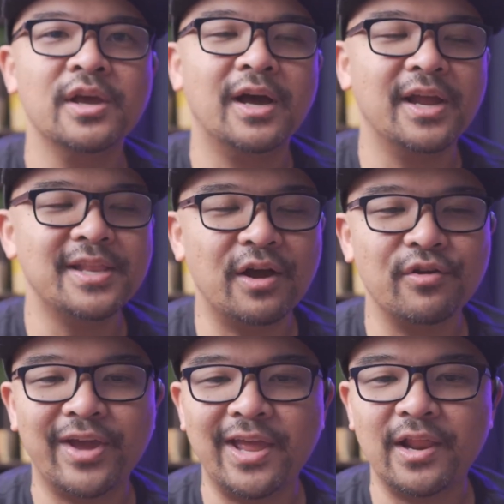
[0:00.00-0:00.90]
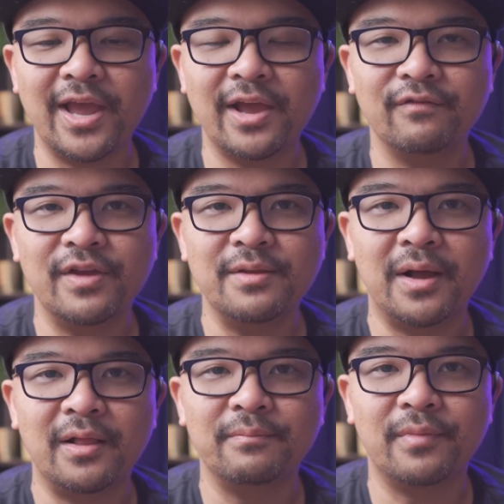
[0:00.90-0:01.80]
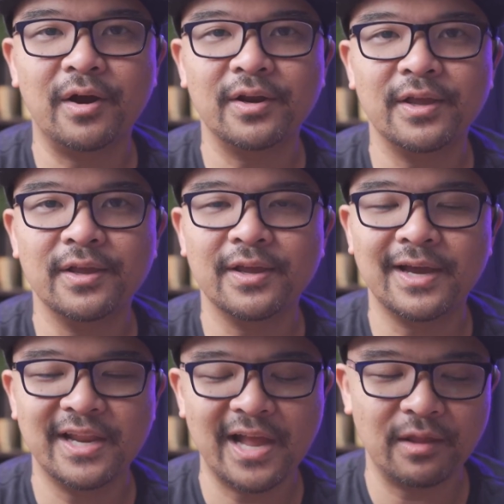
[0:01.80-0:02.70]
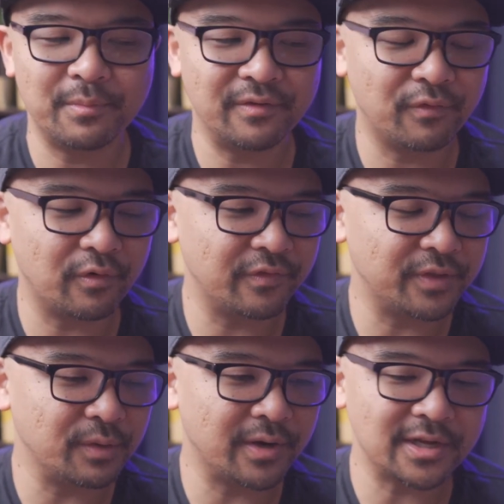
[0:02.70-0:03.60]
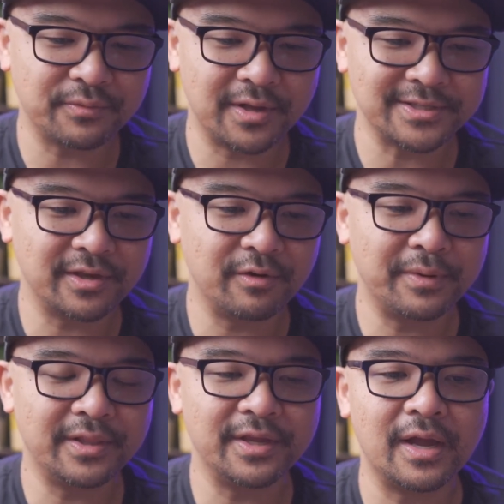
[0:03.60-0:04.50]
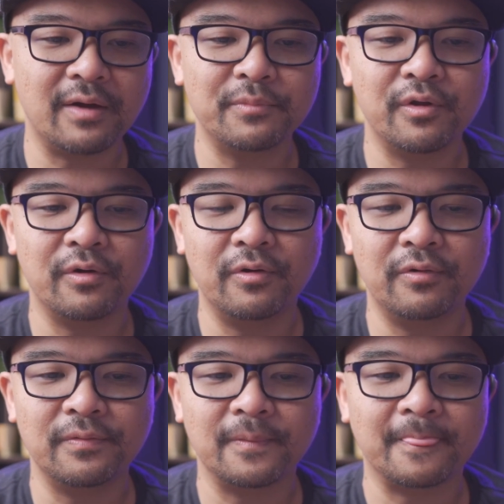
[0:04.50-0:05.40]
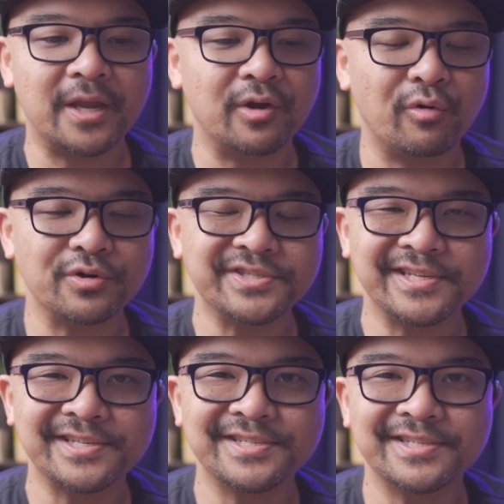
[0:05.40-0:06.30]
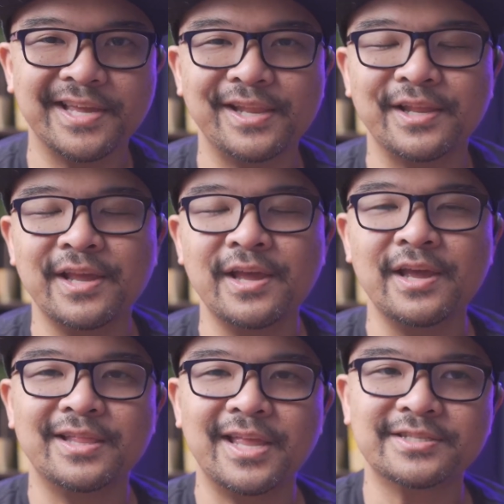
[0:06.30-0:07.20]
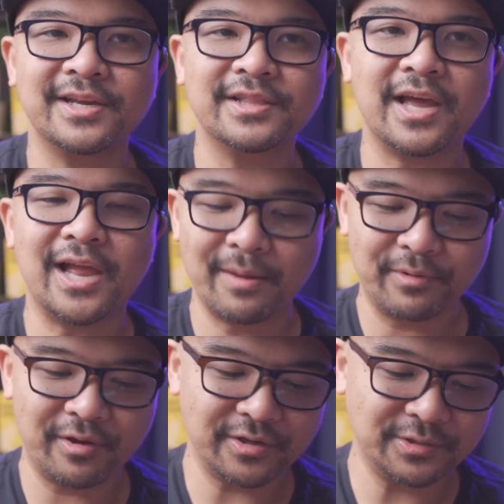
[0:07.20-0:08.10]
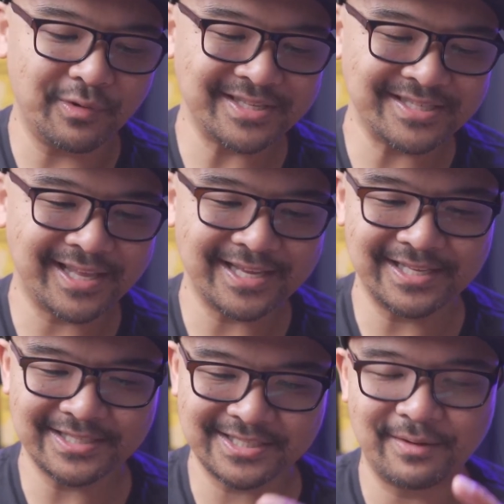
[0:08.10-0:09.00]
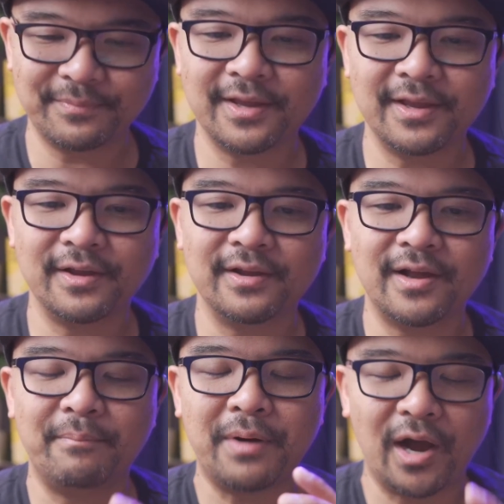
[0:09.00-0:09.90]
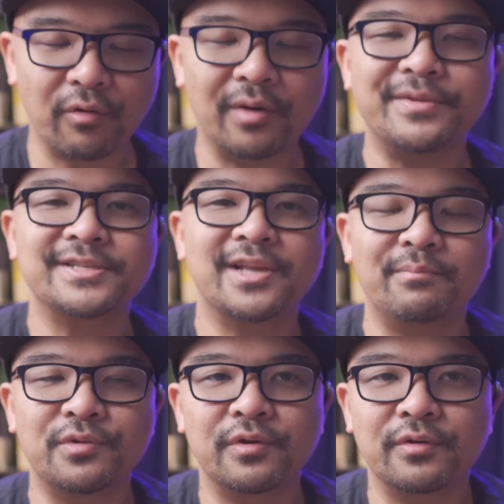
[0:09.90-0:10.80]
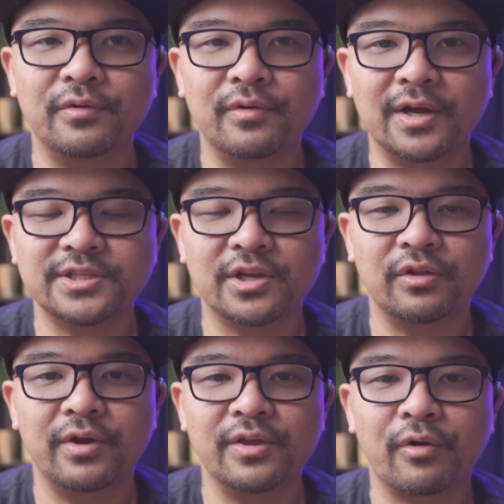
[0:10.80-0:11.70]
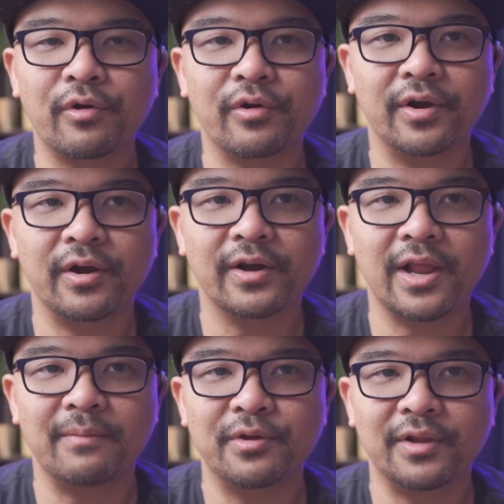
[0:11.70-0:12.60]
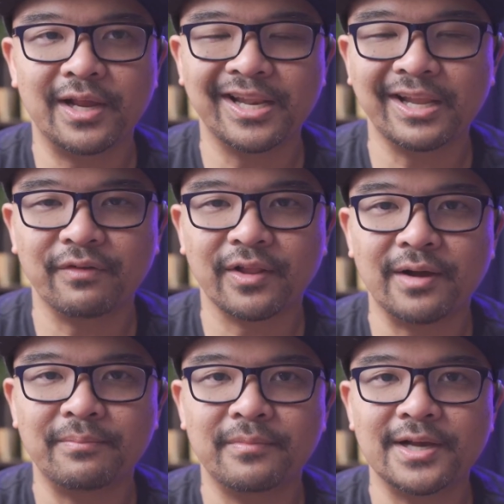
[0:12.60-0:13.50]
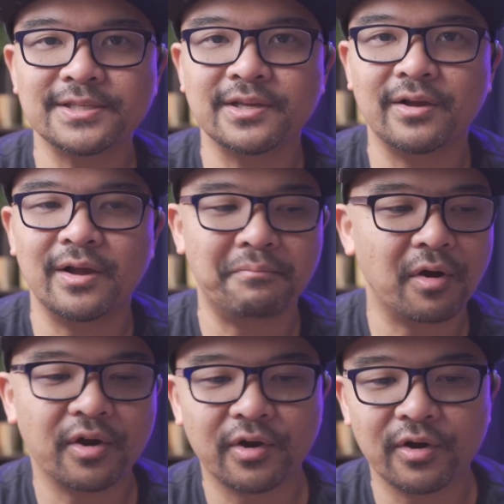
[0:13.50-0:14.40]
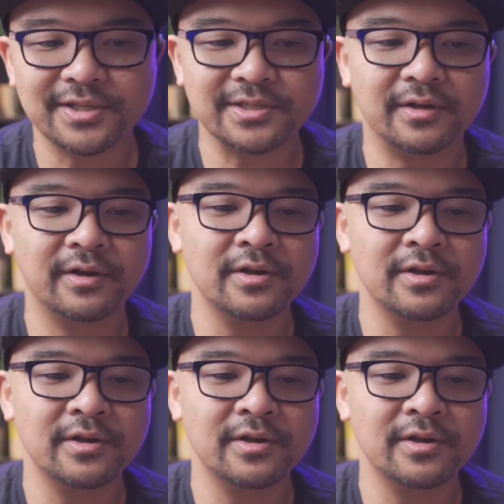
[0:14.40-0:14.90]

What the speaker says: and now you're head of inbound marketing at Element 451, as well as like you're building out your own like courses and things like that. I'm curious, what's like a power up that's helped you accelerate your career and help you like level up as a marketer, as a